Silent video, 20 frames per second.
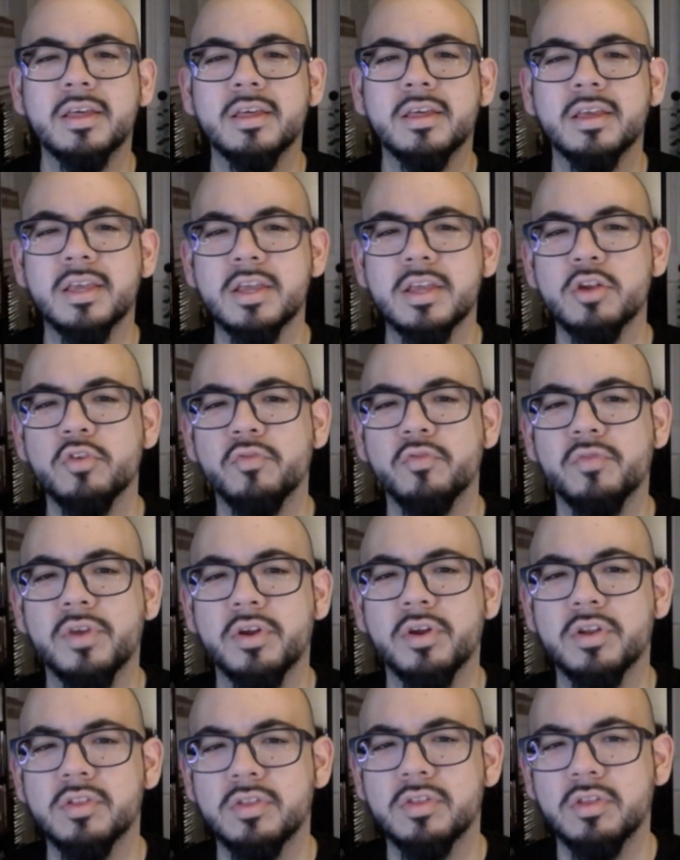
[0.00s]

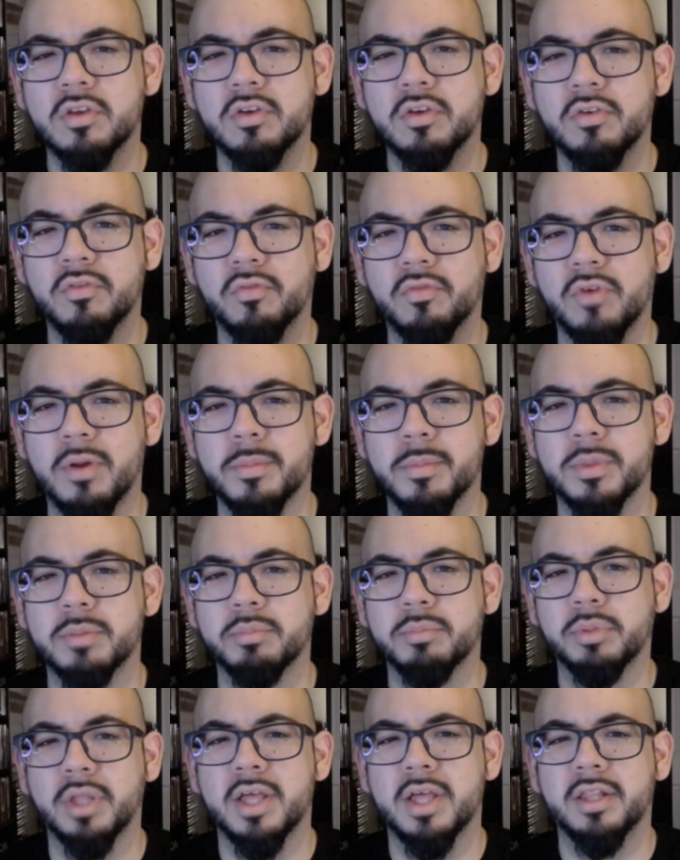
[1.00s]
interference from the
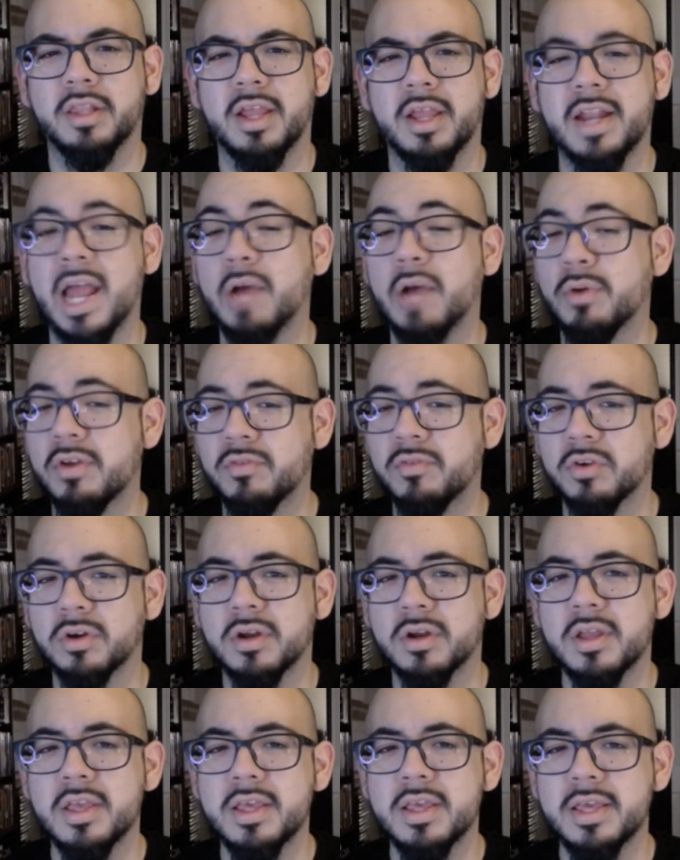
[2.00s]
Bloodline. However,
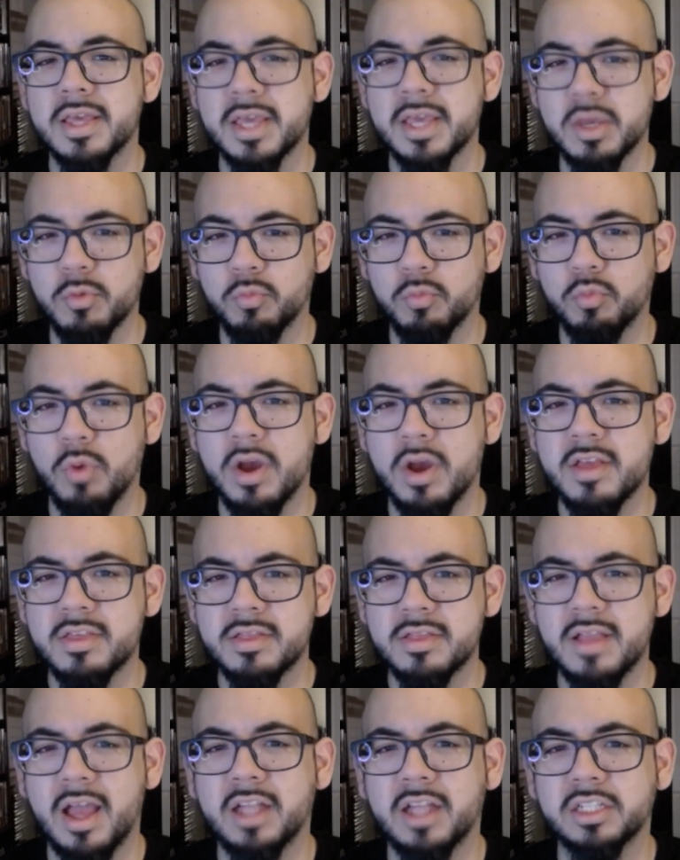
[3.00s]
it was
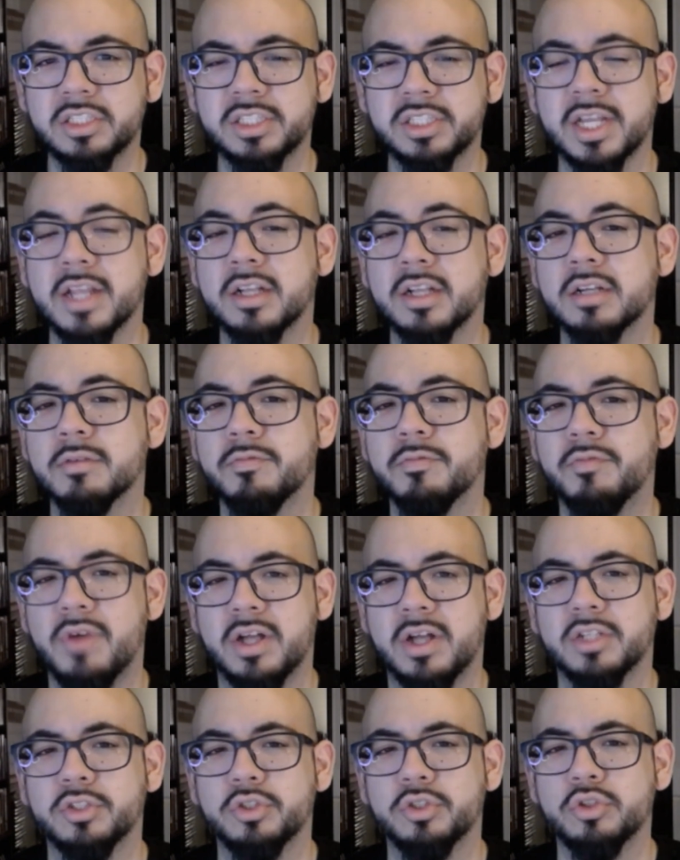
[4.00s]
not Jacob
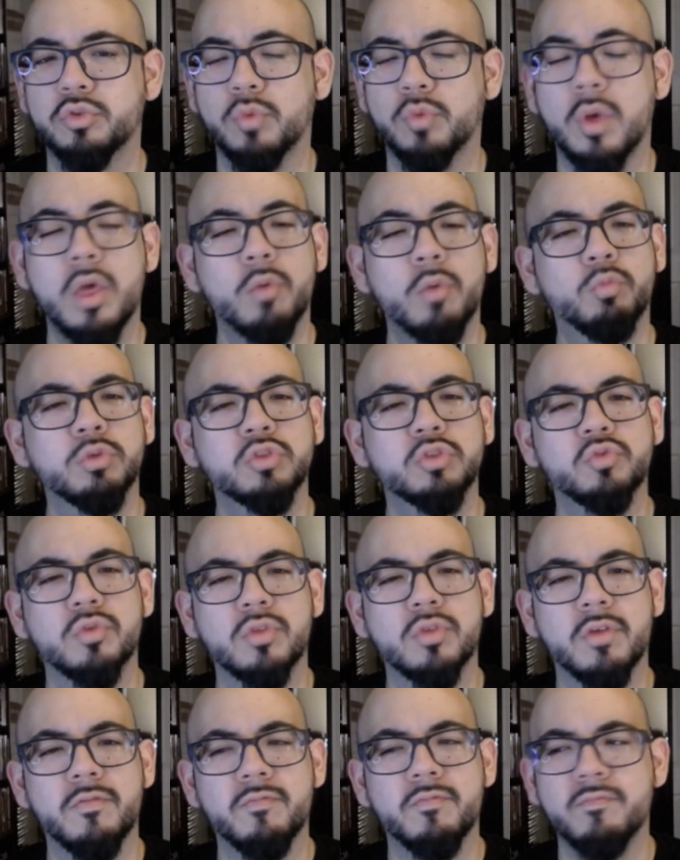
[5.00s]
Fatu, which was
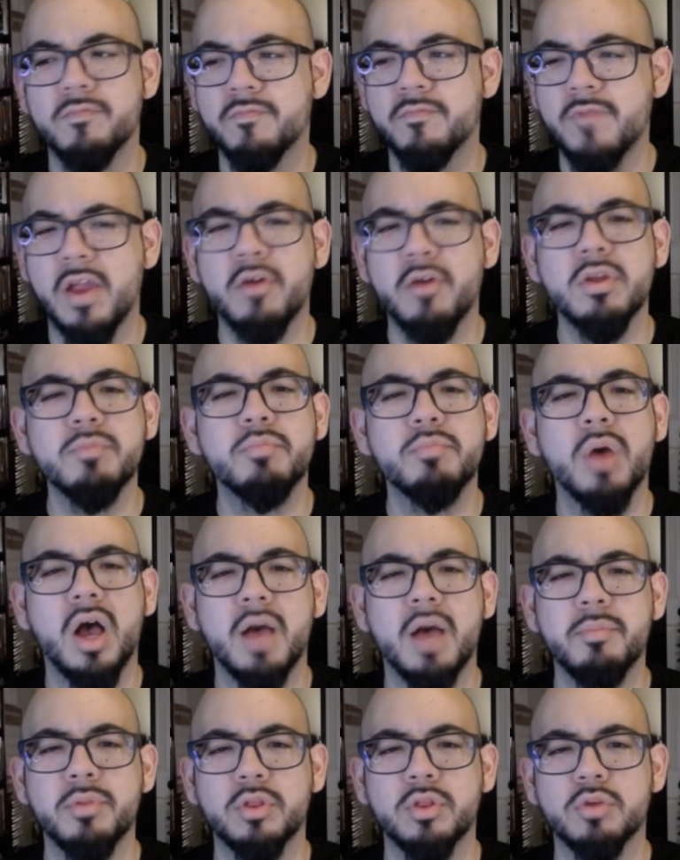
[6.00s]
a very
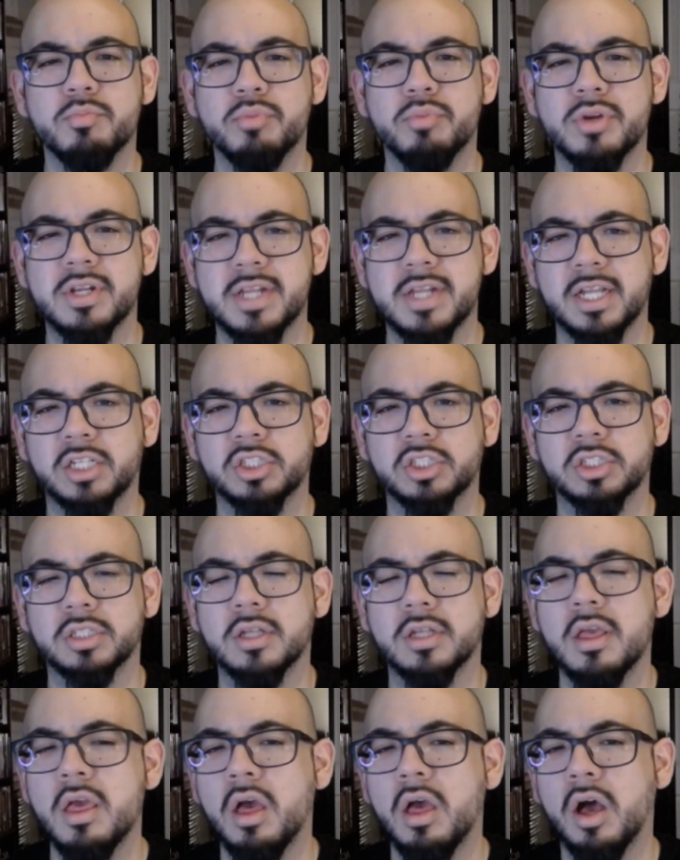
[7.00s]
popular prediction
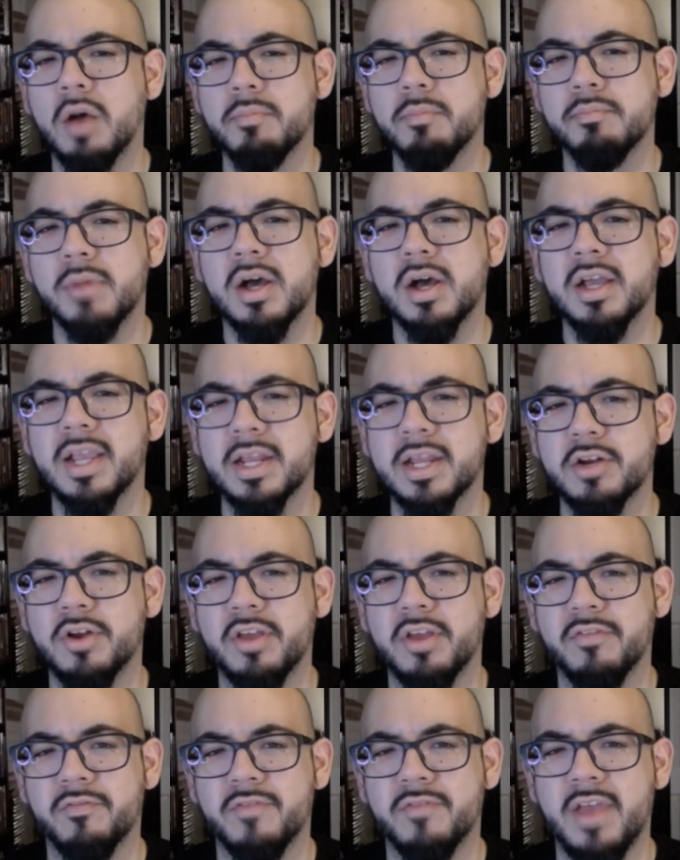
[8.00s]
among
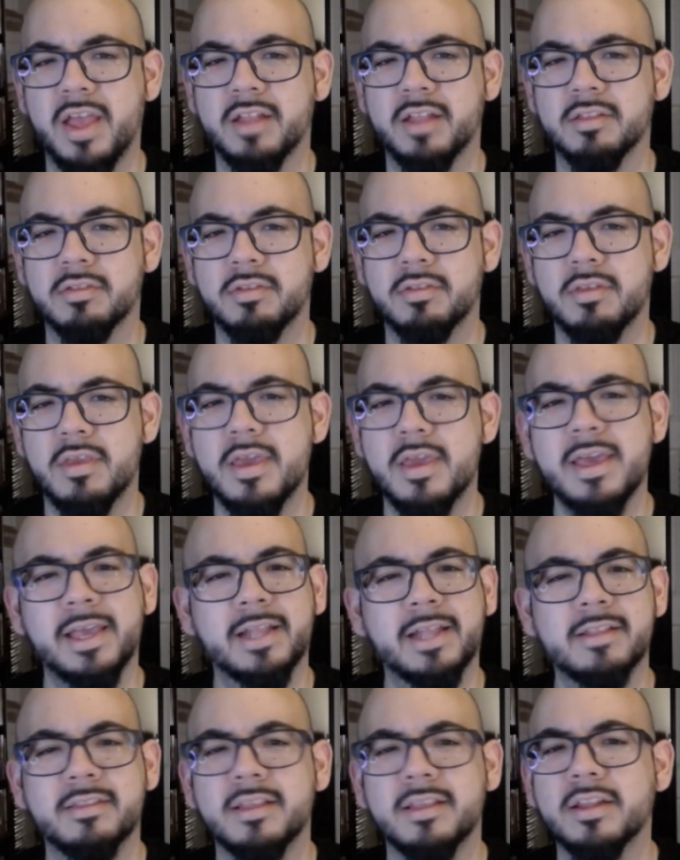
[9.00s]
internet fans.
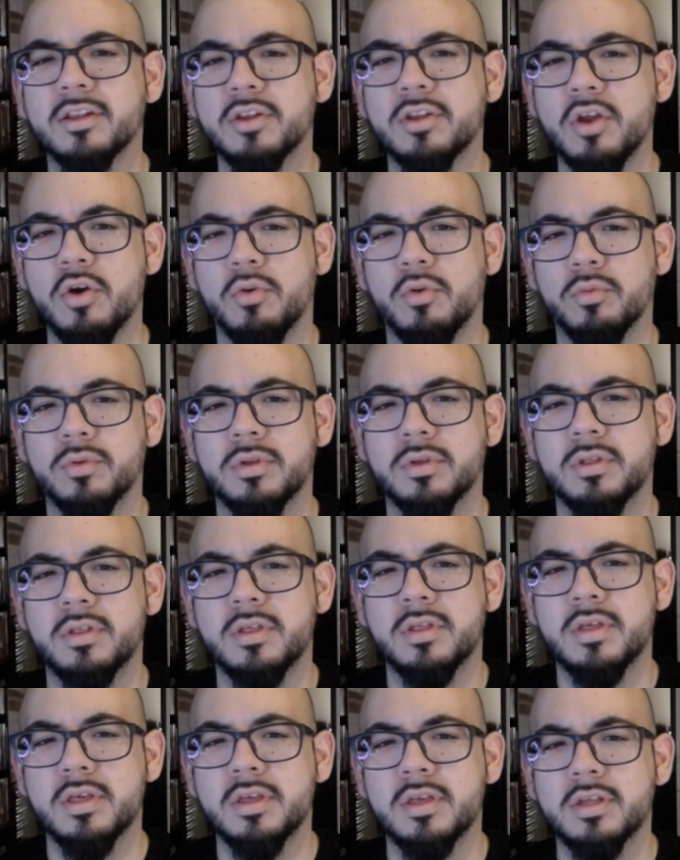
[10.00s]
Instead, no.
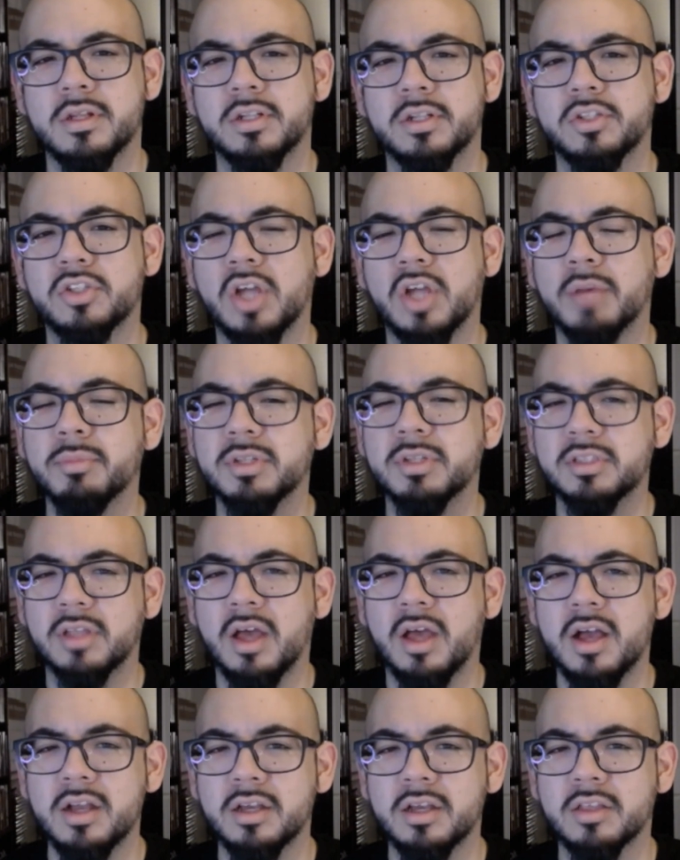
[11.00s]
Tama
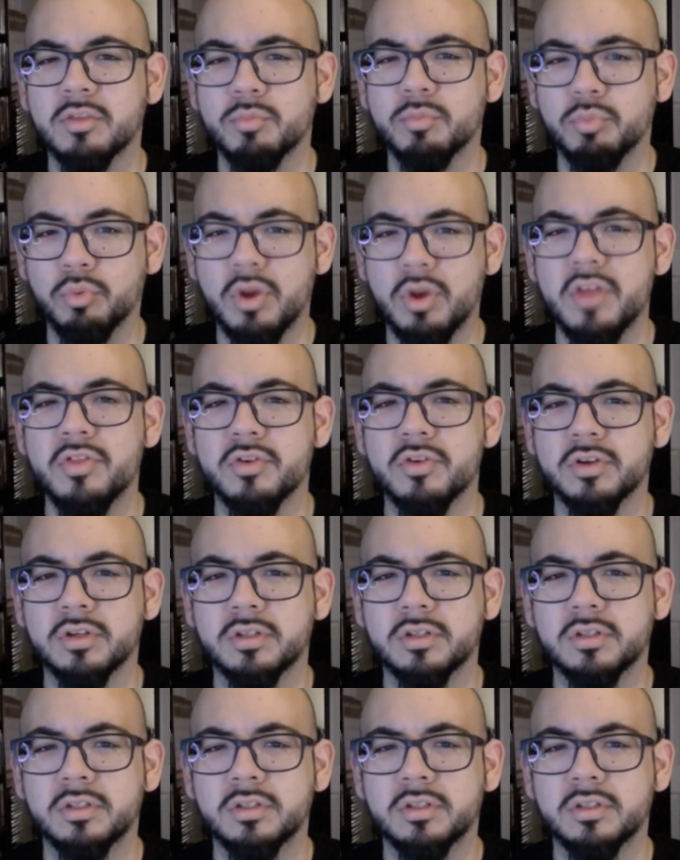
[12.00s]
Tonga's brother,